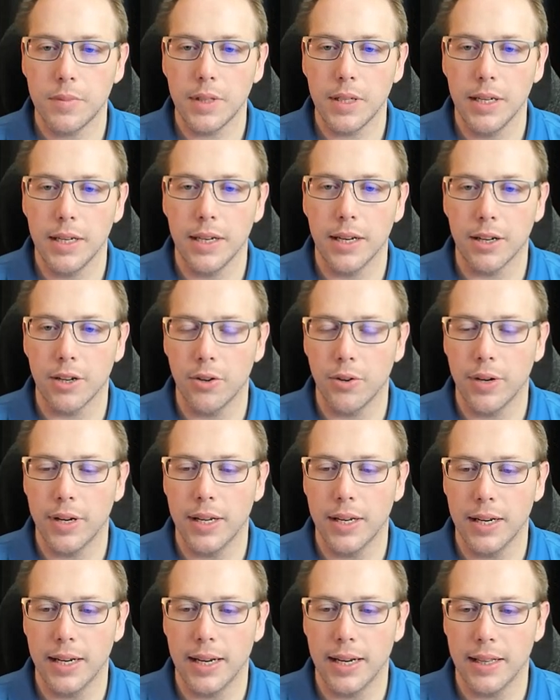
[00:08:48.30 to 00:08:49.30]
and go ahead
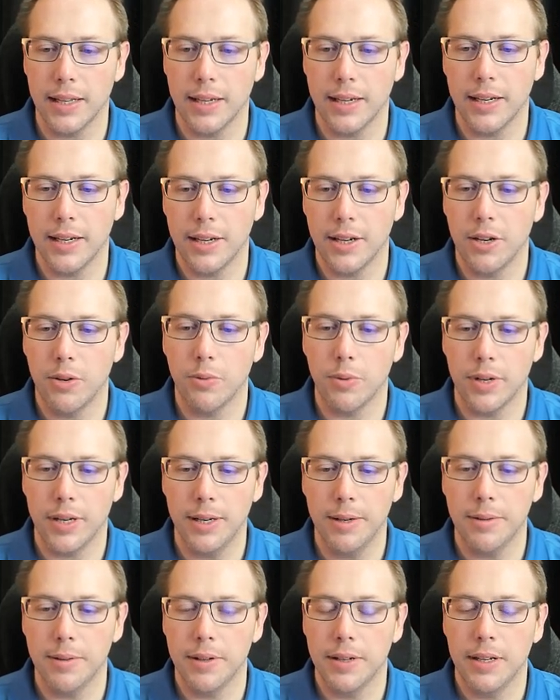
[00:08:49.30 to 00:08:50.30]
and highlight and run
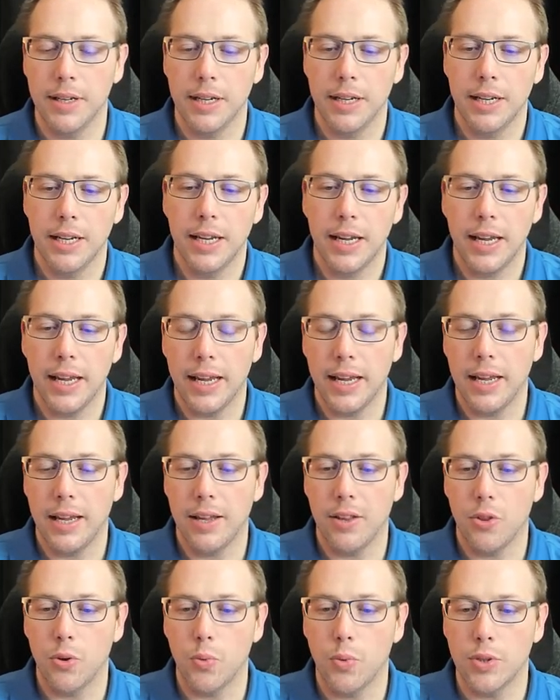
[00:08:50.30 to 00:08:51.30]
it.
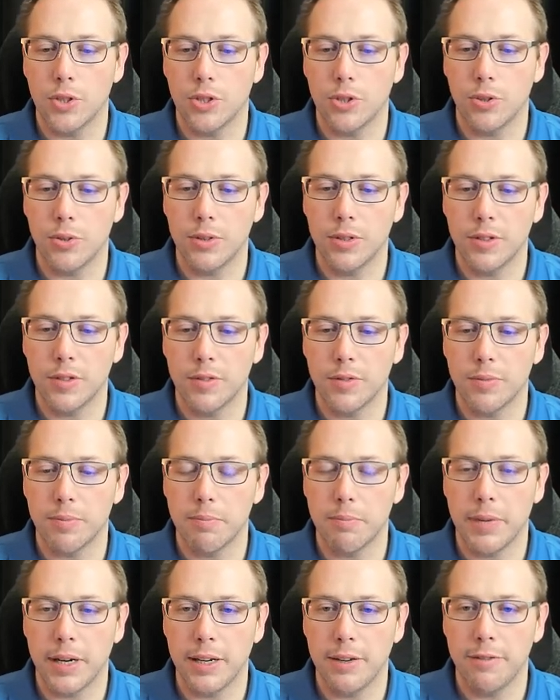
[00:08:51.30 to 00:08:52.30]
And the result of
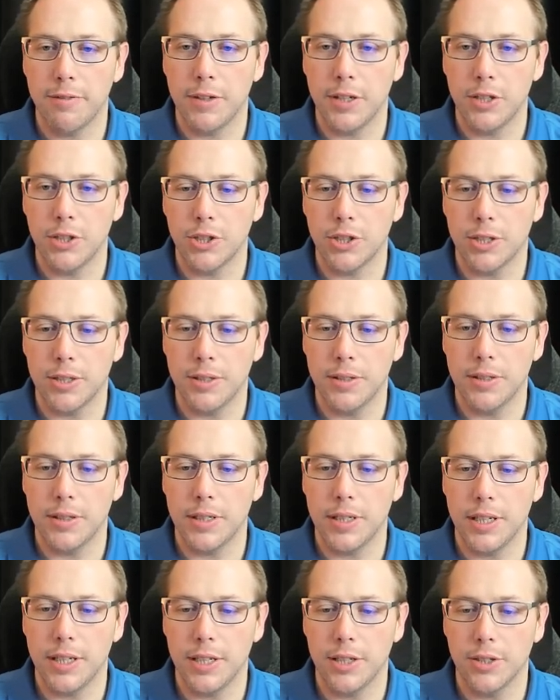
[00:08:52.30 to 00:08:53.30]
my function
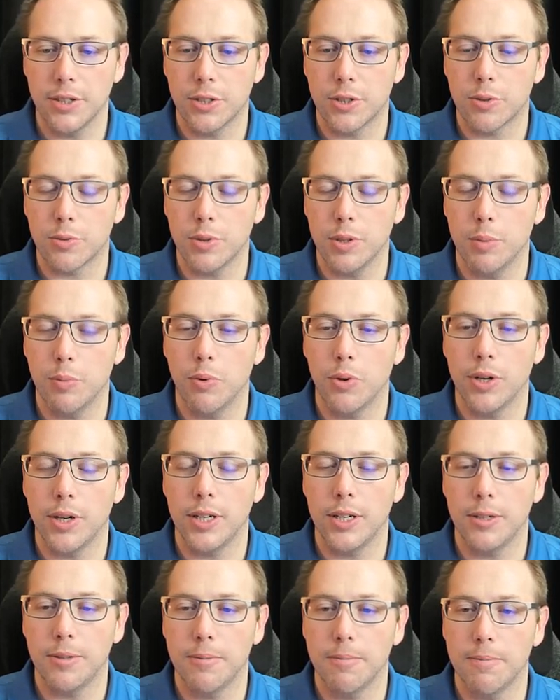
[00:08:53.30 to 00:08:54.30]
is
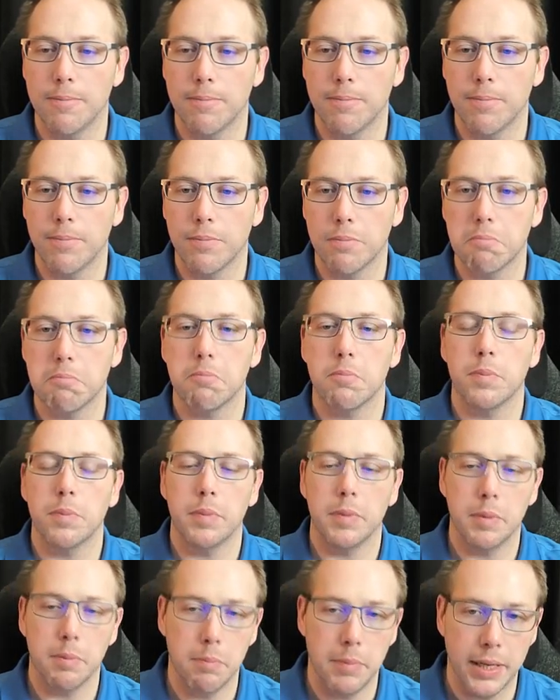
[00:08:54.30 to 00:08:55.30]
3.0.
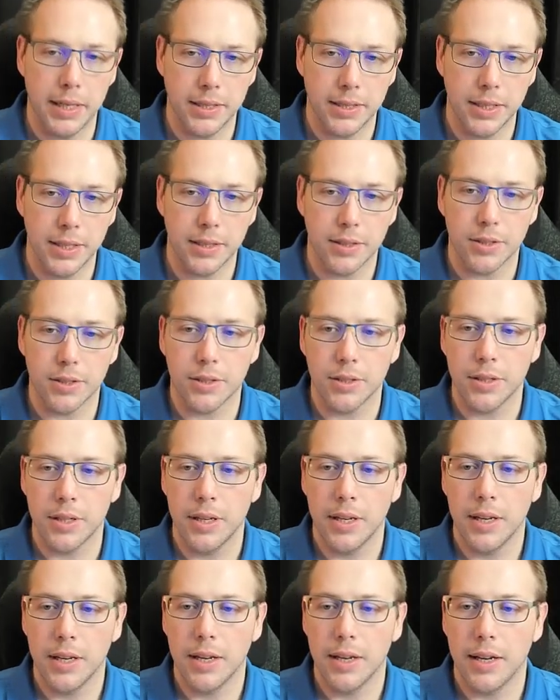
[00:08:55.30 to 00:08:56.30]
Makes sense.
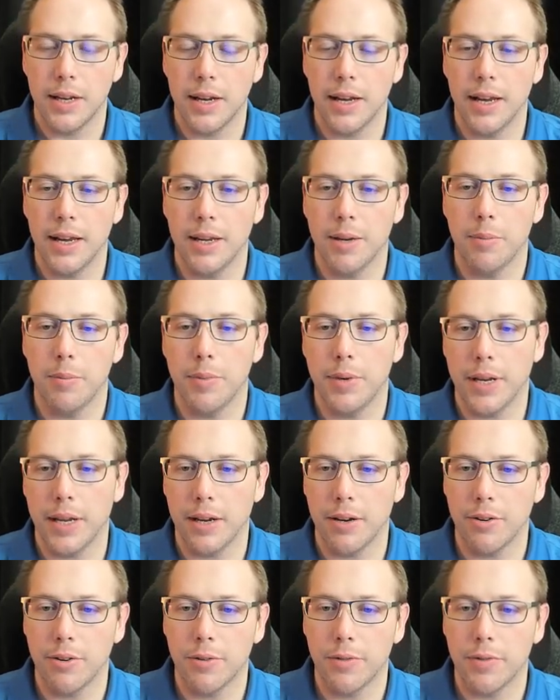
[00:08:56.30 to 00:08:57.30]
I am
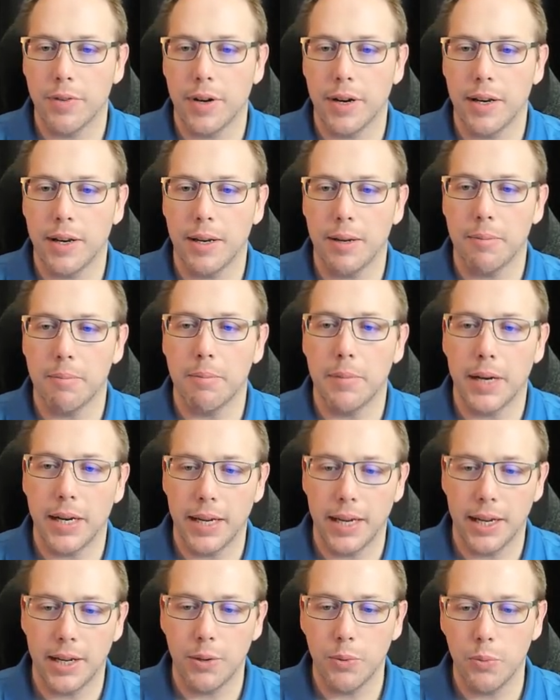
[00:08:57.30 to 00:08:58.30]
now defining my
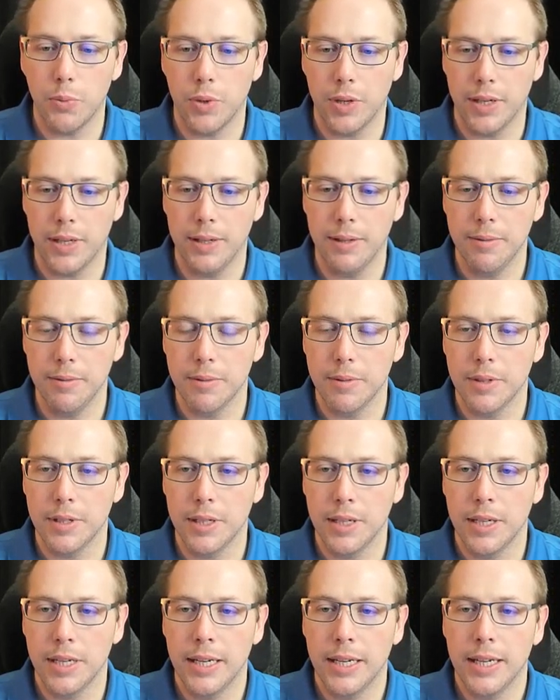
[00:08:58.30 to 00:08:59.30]
add 1.
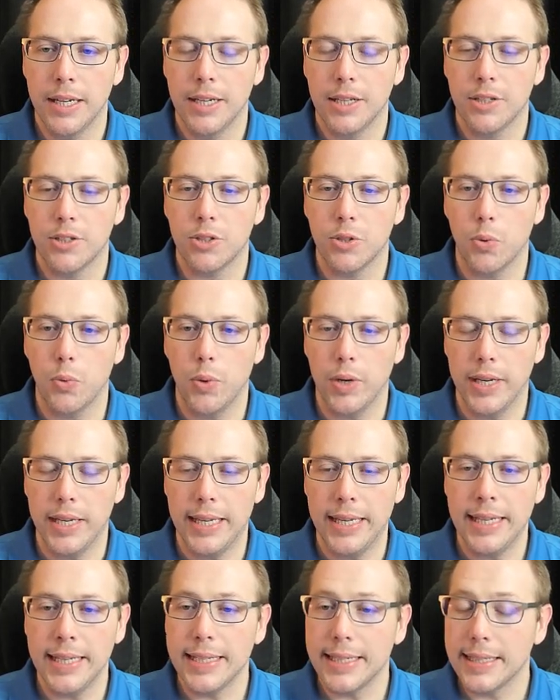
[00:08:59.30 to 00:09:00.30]
So what
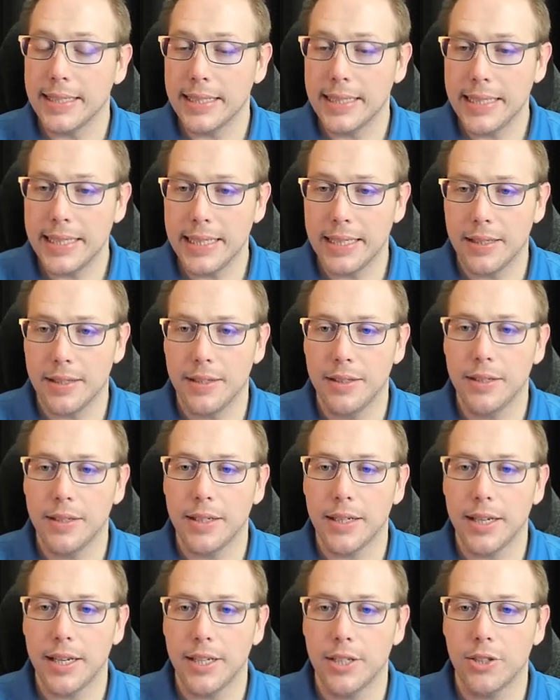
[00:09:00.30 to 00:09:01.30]
it did
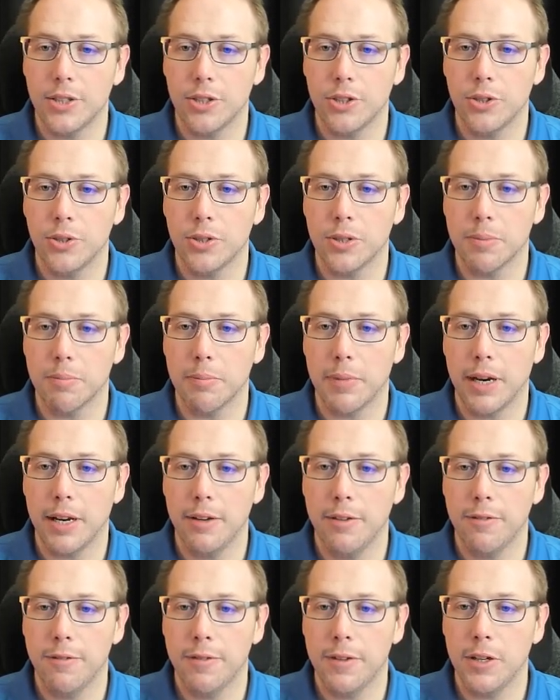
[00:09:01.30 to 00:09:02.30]
is it took my
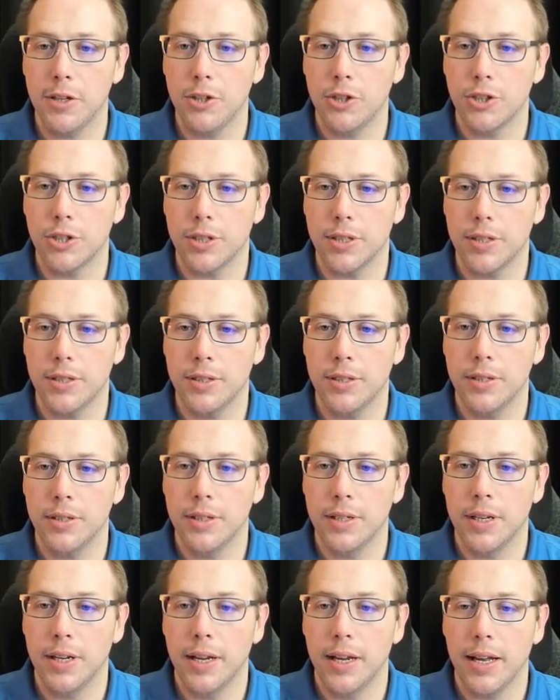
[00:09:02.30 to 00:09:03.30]
function
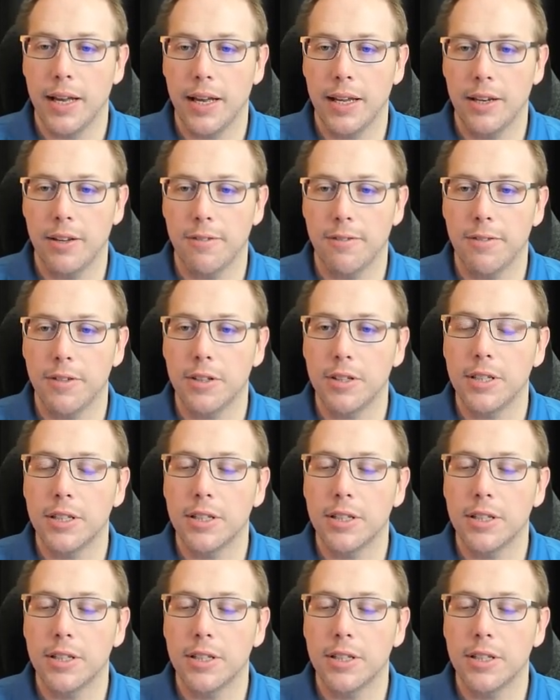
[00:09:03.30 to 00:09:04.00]
and it filled in